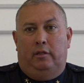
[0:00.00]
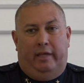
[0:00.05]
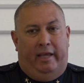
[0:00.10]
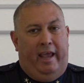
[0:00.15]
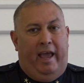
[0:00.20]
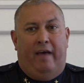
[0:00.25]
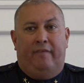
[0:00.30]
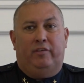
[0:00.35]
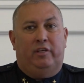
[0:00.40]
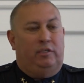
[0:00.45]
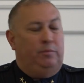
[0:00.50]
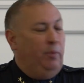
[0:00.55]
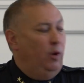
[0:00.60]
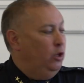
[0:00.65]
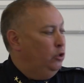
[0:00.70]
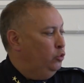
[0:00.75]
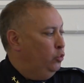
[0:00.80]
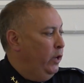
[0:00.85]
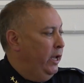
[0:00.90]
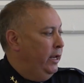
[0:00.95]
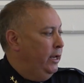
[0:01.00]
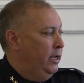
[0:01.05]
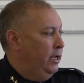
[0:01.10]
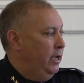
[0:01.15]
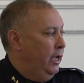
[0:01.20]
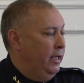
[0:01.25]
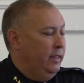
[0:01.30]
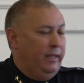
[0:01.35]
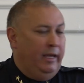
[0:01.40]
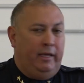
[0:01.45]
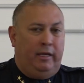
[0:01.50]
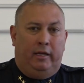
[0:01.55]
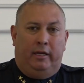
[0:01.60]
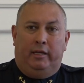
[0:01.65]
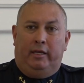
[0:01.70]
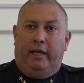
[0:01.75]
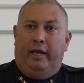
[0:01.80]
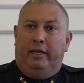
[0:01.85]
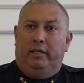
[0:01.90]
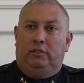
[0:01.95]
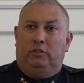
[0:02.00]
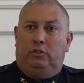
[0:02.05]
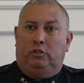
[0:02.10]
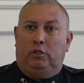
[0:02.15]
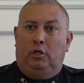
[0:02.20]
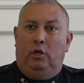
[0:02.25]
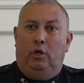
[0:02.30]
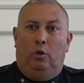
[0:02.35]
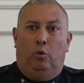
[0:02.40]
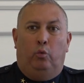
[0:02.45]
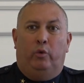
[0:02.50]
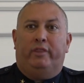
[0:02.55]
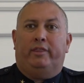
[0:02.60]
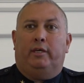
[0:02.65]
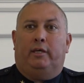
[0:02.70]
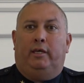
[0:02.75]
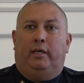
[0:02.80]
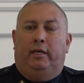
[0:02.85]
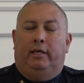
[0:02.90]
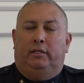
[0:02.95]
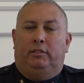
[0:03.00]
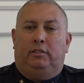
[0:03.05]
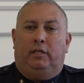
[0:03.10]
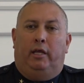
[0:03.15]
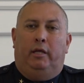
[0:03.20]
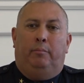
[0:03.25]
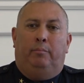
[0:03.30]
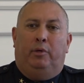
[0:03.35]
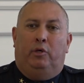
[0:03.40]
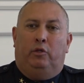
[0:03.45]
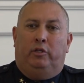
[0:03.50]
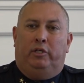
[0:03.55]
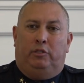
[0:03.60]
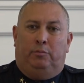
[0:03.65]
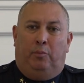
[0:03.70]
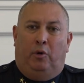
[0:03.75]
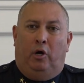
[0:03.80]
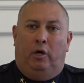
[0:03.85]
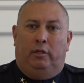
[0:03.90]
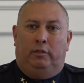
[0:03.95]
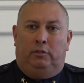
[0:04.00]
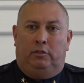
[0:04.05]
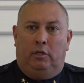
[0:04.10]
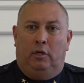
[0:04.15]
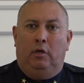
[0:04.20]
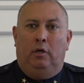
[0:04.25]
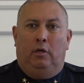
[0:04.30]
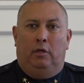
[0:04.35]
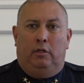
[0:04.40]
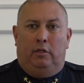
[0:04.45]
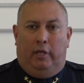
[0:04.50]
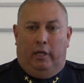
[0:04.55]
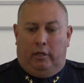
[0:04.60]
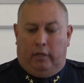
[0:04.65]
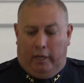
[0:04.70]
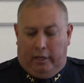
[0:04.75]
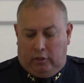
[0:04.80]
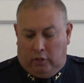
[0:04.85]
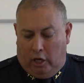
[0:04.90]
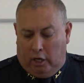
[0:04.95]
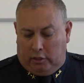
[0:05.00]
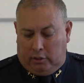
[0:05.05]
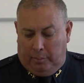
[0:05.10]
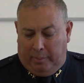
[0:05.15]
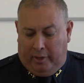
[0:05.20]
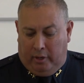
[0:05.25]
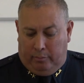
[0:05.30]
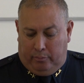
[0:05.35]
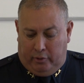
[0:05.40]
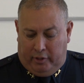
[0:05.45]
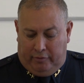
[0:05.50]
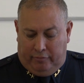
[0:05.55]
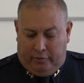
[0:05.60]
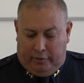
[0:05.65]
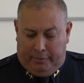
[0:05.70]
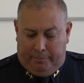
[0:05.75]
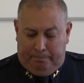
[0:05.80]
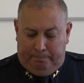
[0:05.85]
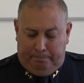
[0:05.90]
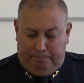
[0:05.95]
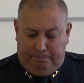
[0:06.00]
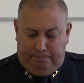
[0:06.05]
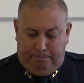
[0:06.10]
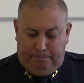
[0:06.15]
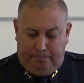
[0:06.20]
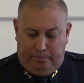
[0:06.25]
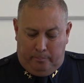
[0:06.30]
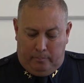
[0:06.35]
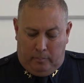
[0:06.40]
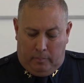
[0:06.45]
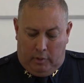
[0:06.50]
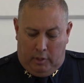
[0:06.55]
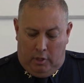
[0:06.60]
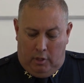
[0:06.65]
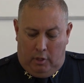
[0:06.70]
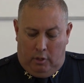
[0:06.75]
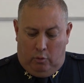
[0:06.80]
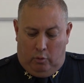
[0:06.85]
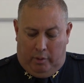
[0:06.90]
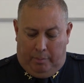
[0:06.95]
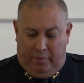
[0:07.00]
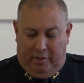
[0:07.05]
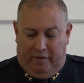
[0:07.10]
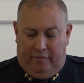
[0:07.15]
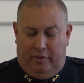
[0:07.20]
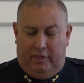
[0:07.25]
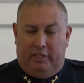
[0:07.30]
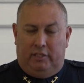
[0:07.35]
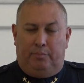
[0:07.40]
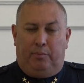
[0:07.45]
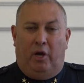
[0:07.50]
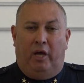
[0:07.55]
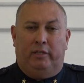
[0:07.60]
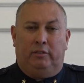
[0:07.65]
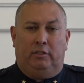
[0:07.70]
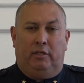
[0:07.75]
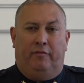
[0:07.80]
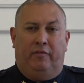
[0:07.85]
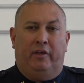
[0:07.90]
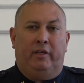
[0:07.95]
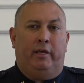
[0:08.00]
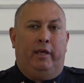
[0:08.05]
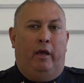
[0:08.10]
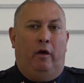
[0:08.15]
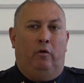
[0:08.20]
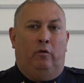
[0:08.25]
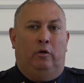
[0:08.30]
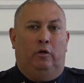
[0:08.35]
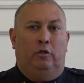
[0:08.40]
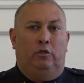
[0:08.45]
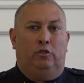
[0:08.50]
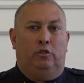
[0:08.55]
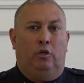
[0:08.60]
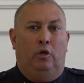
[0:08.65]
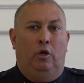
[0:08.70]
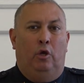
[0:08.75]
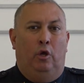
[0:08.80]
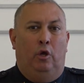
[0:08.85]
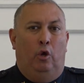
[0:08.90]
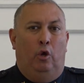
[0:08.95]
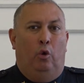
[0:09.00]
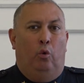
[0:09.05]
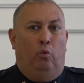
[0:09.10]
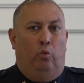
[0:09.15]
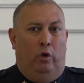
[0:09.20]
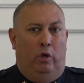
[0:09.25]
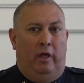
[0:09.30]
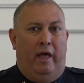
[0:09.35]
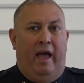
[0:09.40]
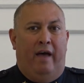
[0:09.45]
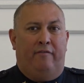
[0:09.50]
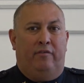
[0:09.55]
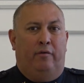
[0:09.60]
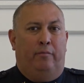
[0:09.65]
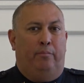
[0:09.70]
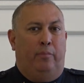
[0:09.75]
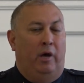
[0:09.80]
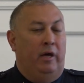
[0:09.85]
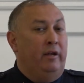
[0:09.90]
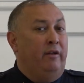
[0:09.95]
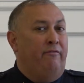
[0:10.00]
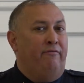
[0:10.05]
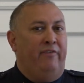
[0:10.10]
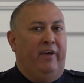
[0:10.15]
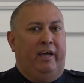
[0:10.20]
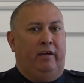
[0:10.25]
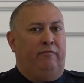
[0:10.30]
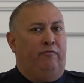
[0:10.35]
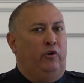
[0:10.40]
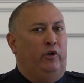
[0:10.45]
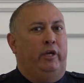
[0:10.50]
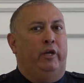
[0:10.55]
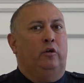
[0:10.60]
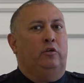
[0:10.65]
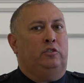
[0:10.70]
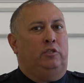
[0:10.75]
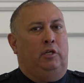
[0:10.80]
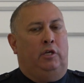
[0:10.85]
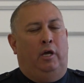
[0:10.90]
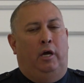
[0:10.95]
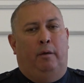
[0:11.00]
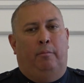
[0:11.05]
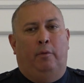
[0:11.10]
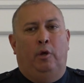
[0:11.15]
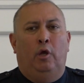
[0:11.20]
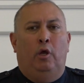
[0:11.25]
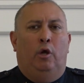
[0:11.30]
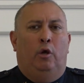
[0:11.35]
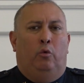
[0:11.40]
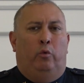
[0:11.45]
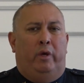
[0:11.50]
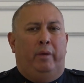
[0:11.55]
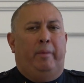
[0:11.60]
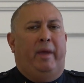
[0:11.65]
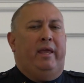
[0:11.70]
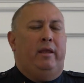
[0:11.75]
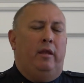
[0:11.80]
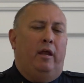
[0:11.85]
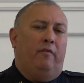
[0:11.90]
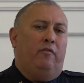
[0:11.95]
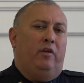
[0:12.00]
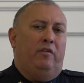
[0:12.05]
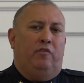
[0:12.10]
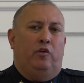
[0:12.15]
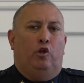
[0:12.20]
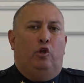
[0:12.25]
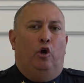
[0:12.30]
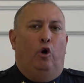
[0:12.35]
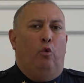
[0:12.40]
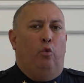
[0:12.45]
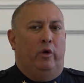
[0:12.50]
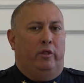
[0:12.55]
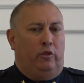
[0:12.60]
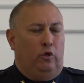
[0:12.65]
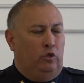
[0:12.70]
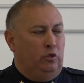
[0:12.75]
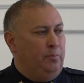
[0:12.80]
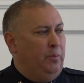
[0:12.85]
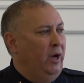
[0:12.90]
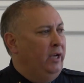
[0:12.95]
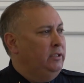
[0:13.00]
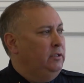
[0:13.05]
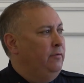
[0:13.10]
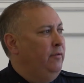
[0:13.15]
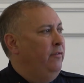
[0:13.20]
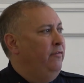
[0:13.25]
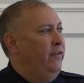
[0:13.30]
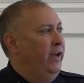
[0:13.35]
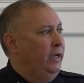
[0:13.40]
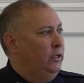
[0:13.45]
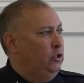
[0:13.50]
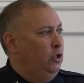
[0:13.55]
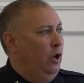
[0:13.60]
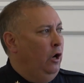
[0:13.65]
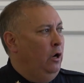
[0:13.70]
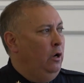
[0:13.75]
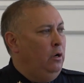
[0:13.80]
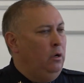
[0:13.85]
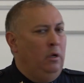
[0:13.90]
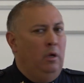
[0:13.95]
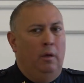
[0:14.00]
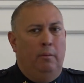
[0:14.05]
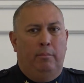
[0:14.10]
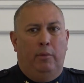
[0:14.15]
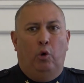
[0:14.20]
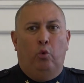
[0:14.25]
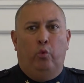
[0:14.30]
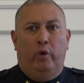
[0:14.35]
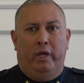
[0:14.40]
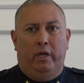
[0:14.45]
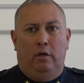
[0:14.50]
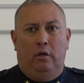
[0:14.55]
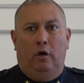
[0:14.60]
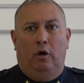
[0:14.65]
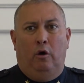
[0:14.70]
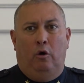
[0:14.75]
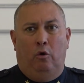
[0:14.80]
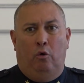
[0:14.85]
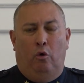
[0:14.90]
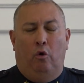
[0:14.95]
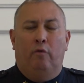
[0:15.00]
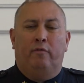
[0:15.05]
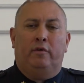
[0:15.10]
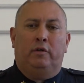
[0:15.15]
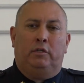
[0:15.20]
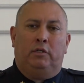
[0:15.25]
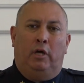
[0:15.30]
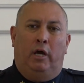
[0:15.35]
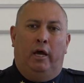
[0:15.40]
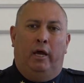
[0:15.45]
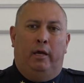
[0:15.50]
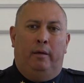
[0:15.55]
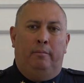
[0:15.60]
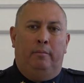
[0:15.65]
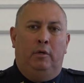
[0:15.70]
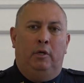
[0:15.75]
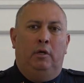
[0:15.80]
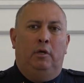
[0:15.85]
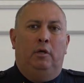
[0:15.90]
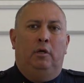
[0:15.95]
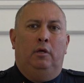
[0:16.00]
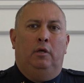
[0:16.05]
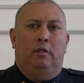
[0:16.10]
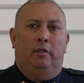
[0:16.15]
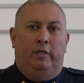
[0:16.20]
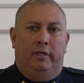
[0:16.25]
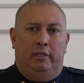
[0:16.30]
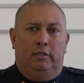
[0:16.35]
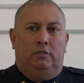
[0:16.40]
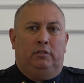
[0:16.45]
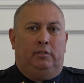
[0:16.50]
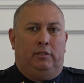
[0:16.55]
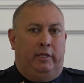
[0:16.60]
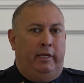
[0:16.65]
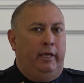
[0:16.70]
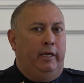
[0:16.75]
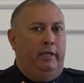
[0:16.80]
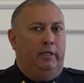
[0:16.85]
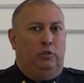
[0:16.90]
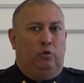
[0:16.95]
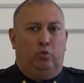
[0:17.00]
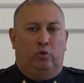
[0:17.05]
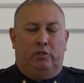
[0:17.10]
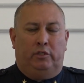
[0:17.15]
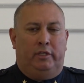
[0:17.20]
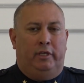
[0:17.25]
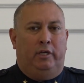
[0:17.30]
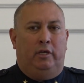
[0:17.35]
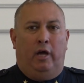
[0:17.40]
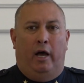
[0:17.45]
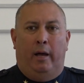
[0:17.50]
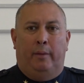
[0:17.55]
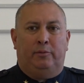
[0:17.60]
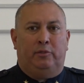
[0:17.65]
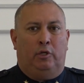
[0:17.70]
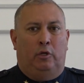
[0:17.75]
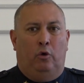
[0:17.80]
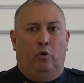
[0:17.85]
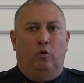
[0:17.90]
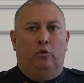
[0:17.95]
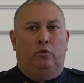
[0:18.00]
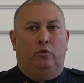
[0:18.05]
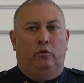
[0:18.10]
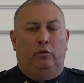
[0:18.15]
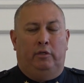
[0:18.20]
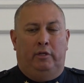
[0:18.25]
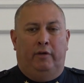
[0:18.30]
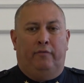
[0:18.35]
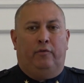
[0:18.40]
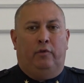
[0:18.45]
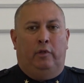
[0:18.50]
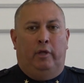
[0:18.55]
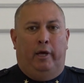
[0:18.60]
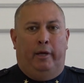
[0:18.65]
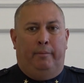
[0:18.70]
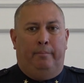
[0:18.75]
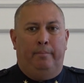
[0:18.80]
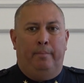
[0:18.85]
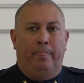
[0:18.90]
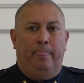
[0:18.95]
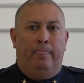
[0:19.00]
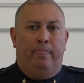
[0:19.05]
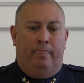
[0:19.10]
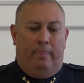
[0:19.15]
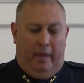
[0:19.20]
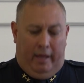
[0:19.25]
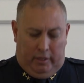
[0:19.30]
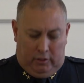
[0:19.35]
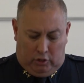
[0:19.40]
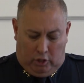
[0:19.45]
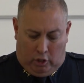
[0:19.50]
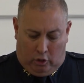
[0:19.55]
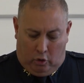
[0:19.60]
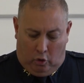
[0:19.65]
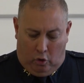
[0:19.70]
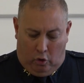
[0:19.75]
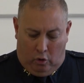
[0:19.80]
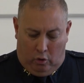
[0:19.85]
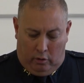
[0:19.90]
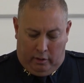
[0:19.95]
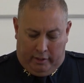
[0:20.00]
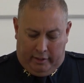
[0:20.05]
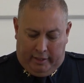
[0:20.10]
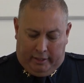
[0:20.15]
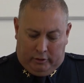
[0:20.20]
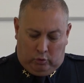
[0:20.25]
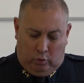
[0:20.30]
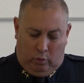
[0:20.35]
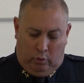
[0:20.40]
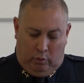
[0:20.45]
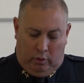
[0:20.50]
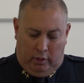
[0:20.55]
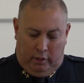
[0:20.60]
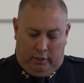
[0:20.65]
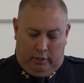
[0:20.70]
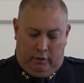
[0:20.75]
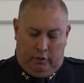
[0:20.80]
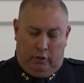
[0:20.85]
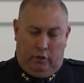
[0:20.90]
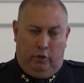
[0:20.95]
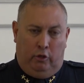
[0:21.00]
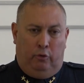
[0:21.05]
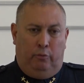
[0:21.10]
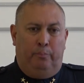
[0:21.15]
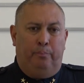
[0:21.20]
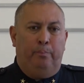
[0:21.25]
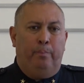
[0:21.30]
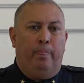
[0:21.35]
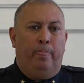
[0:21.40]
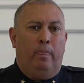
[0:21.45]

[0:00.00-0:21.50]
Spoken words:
they have these balls ready and they can engage with the kids and build these bonds that I talked about briefly. We believe these positive encounters will have an effect for years to come. We may never even know what those positive effects are, but we know over time these kids will see cops in a whole different light. That is our goal, and that's what we're looking to do.